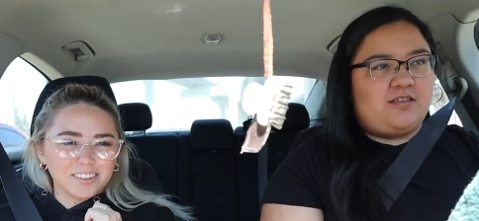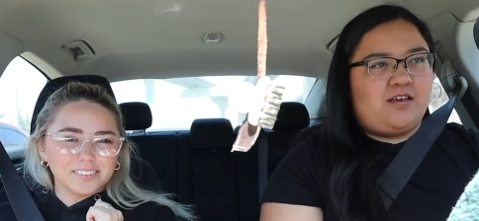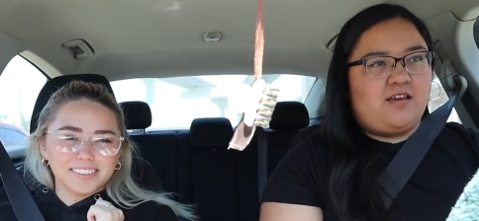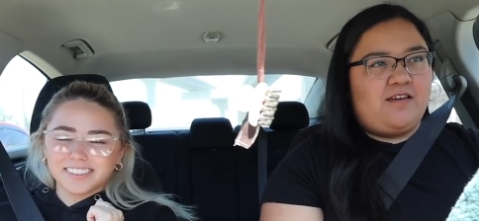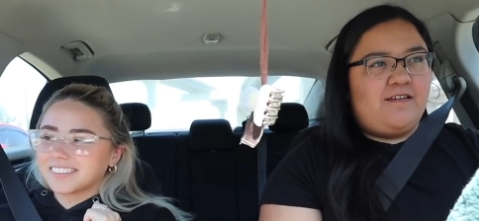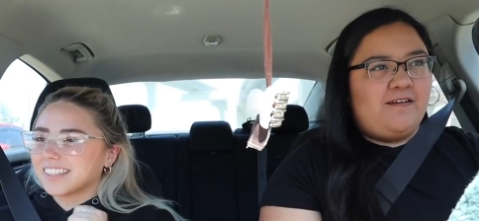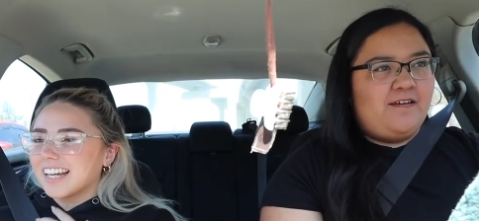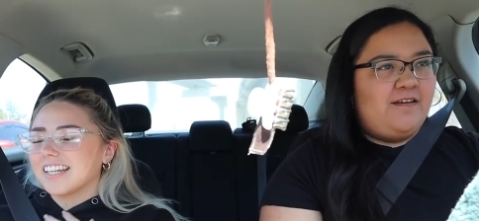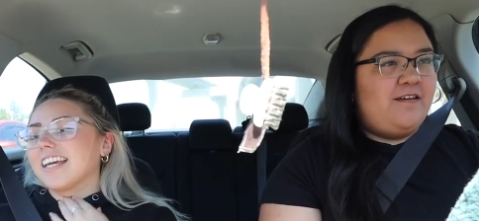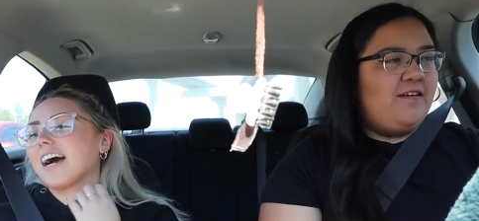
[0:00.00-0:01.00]
Speaker 1: cute.
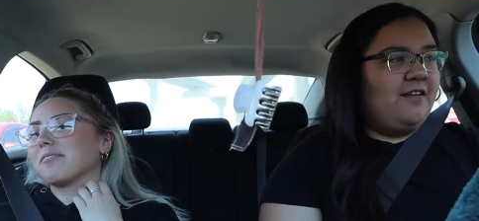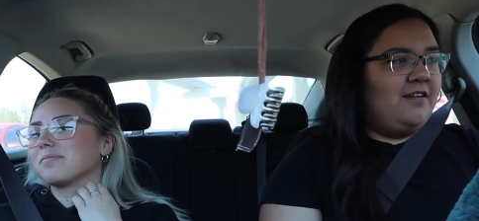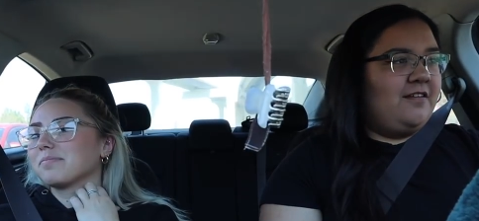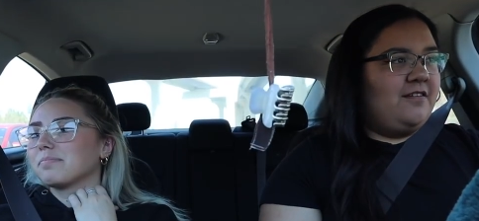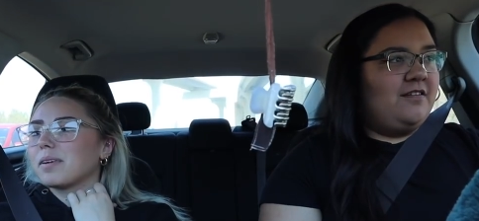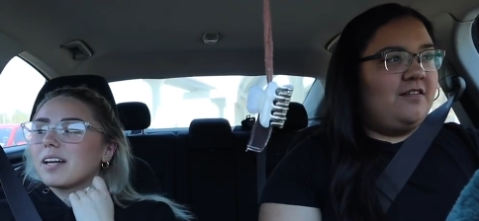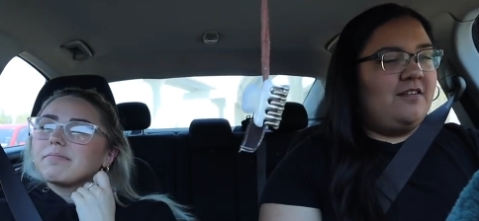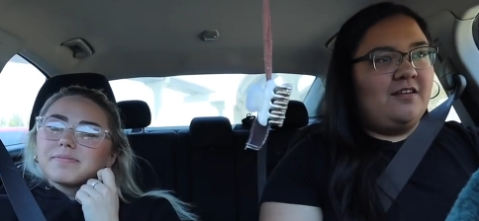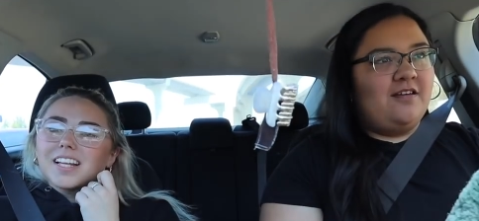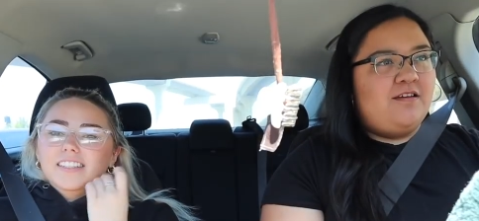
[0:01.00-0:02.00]
It. Yeah. But
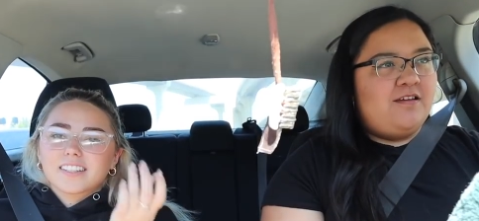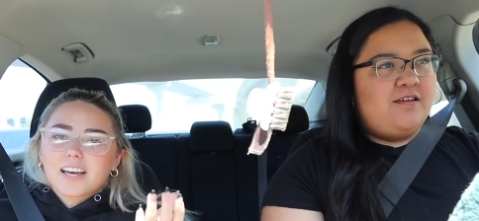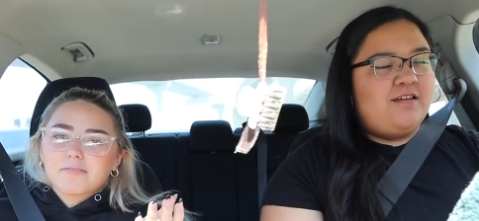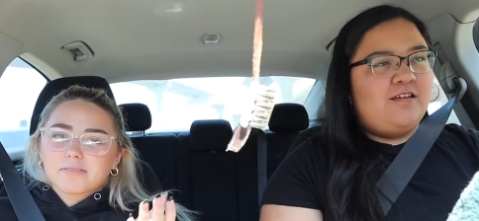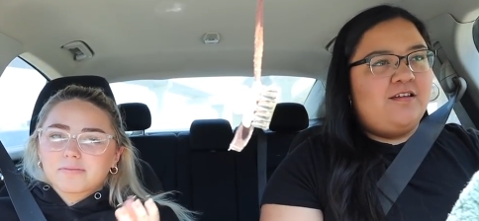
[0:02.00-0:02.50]
that's life.